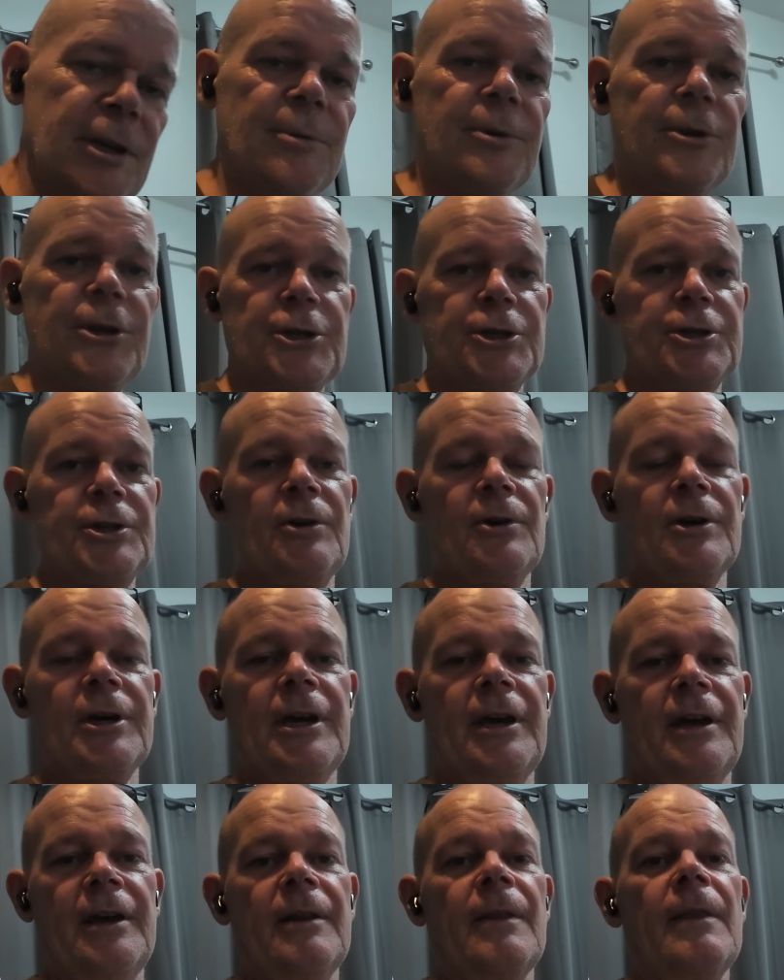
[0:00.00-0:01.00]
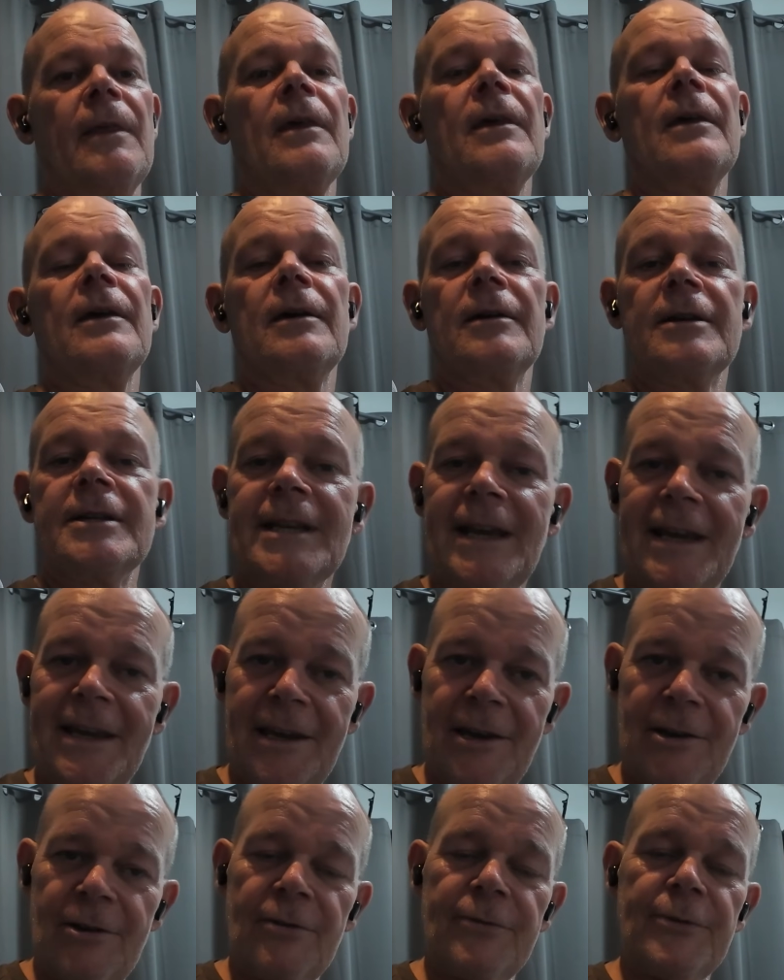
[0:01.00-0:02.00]
it with a socket
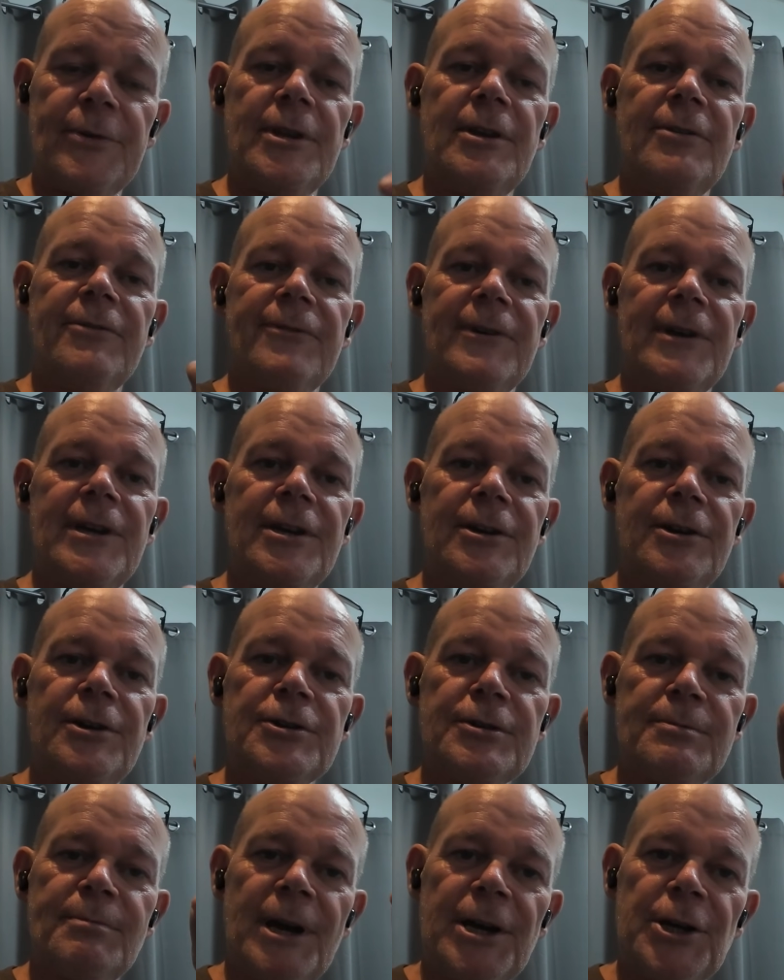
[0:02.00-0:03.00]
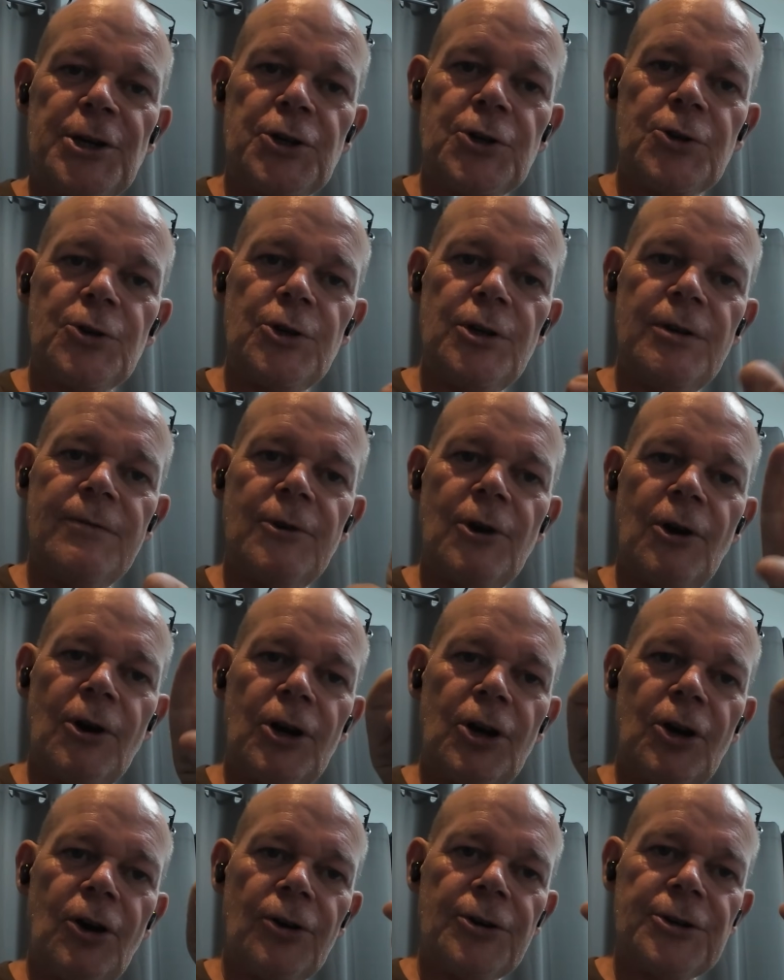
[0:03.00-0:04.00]
take it off with your fingers make sure you've
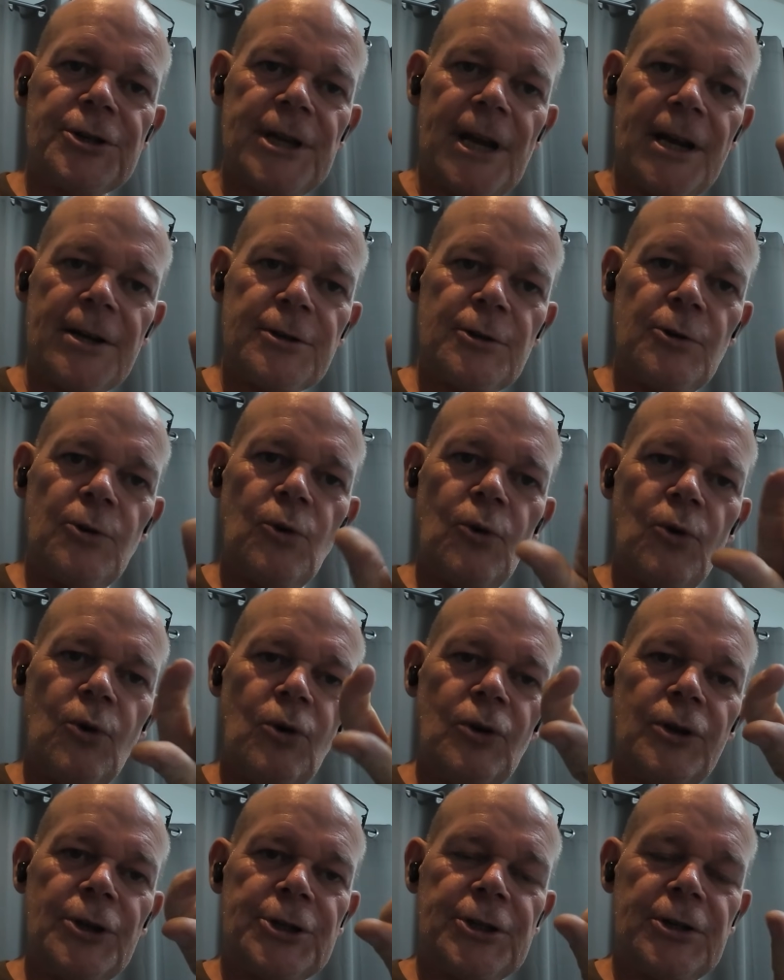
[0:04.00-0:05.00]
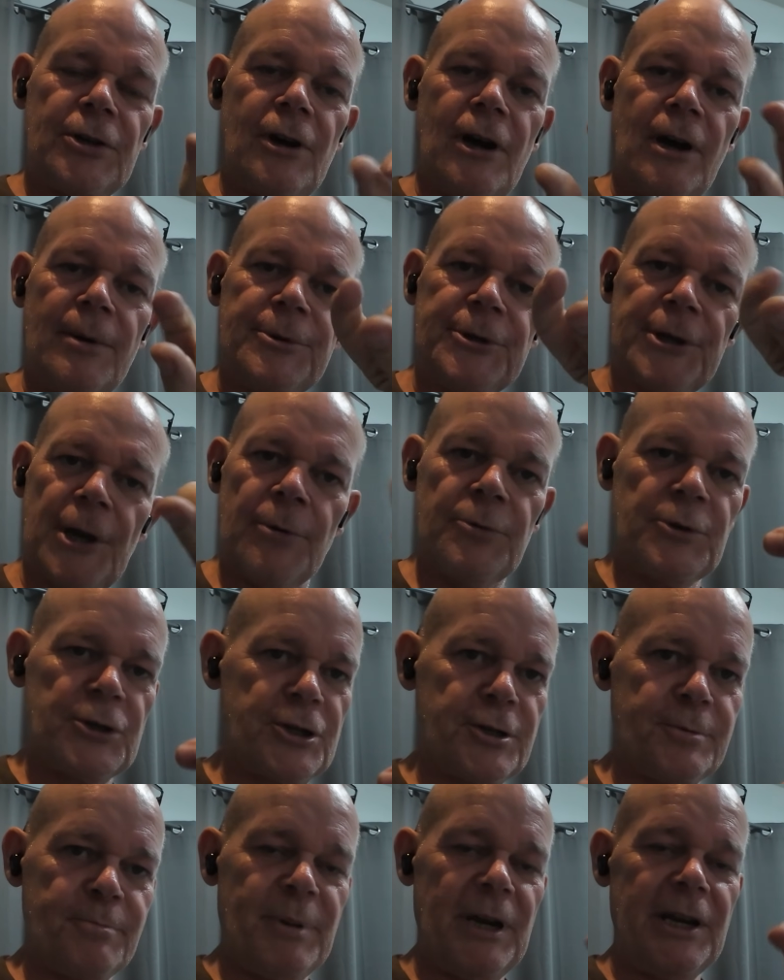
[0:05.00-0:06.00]
got contact all the time don't
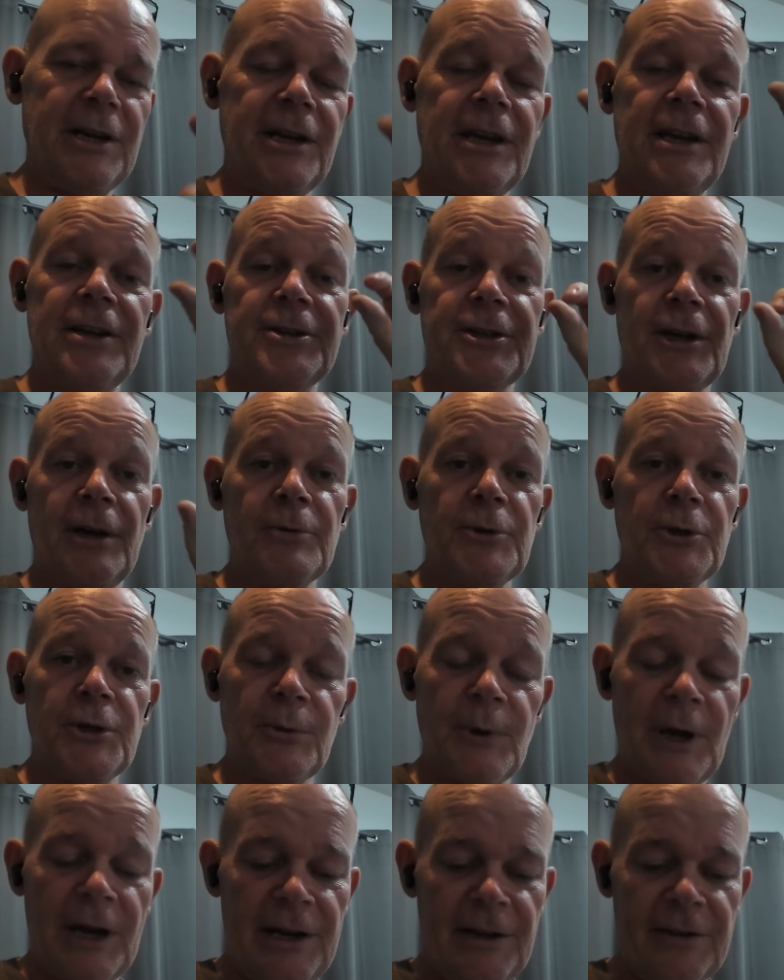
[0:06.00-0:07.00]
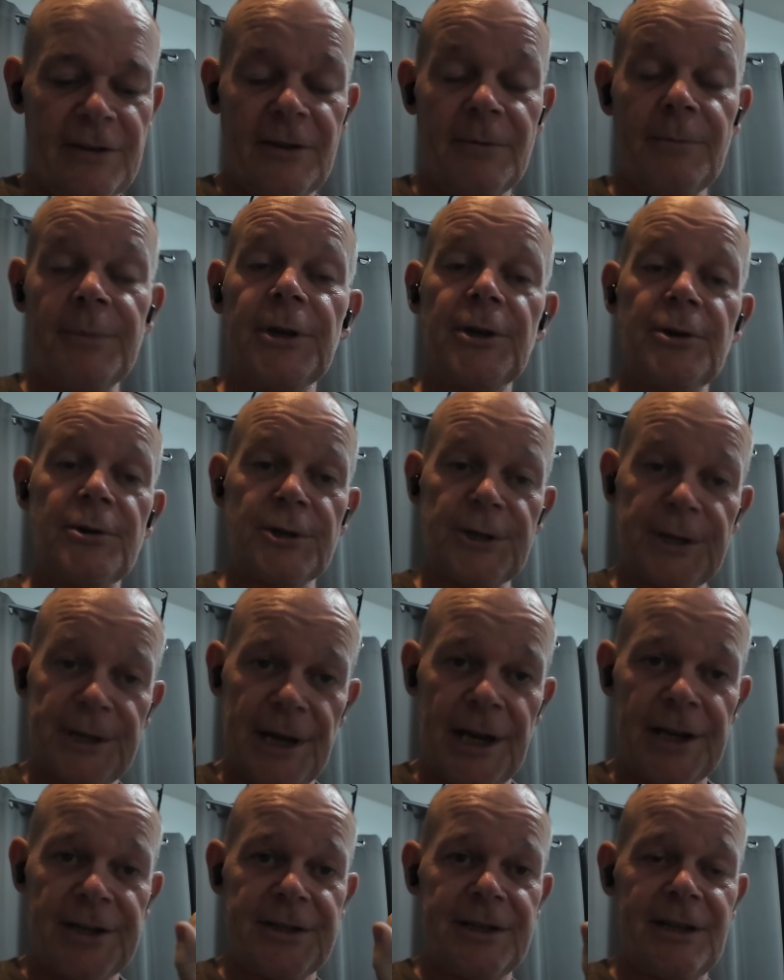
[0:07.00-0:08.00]
spin it don't do anything because
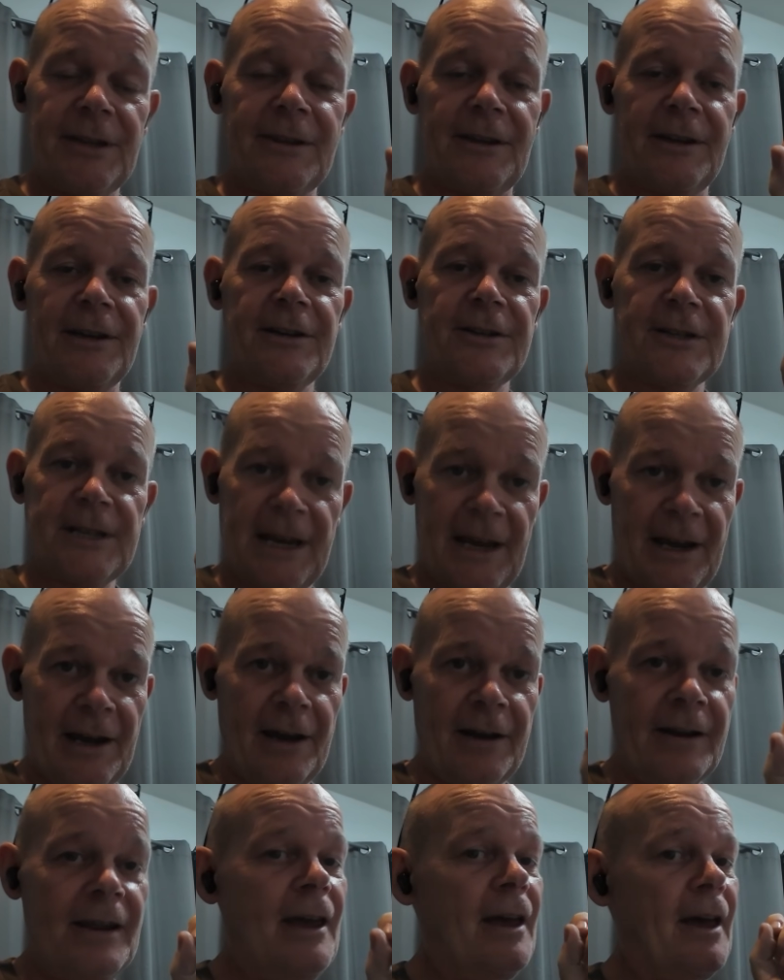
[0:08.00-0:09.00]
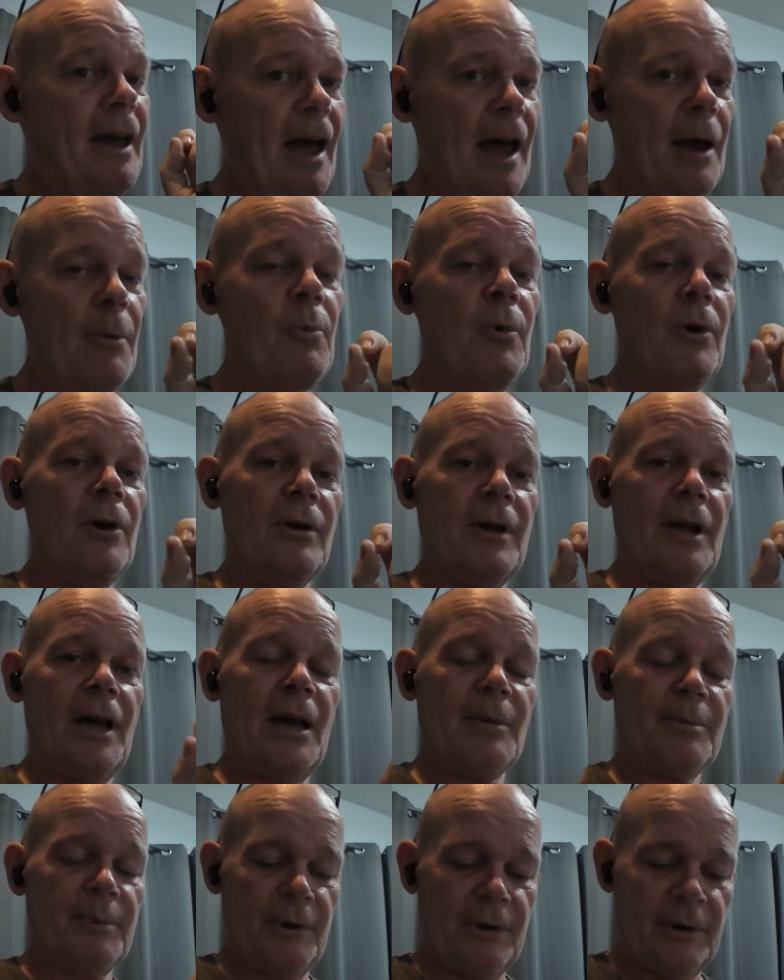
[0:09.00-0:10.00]
nasty things can and will
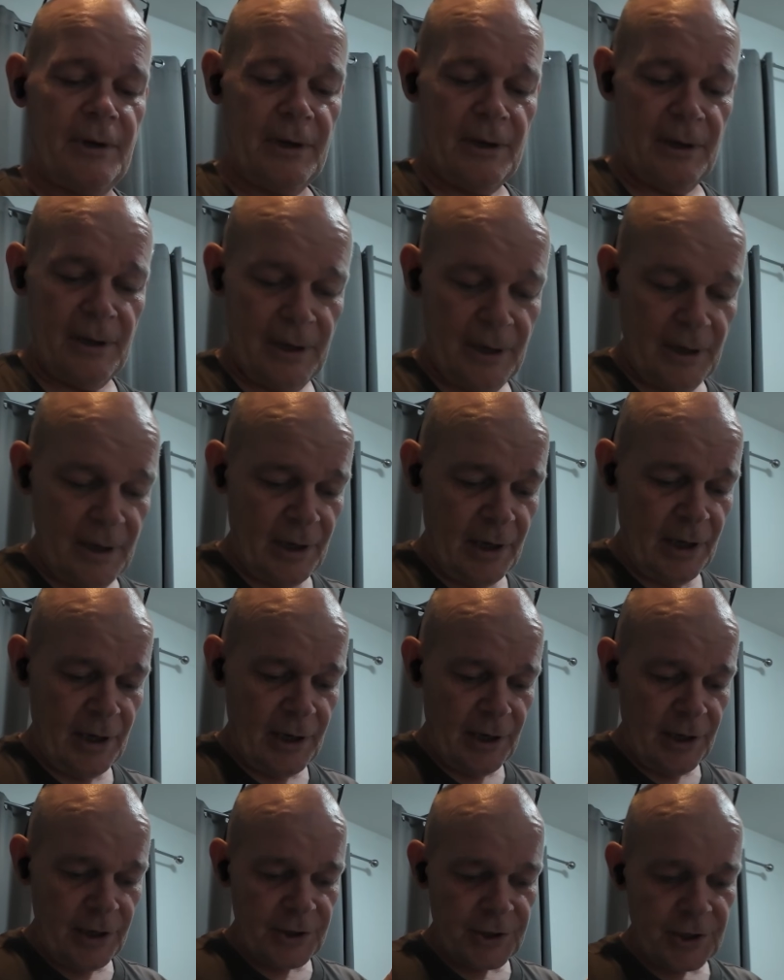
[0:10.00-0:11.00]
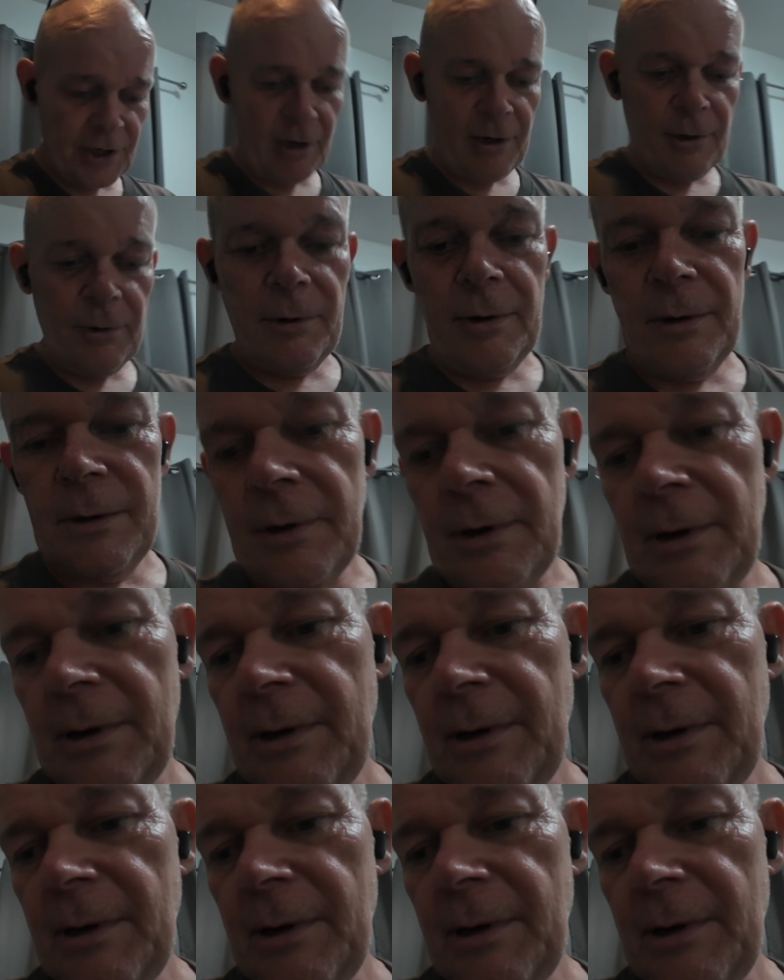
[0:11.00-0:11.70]
happen so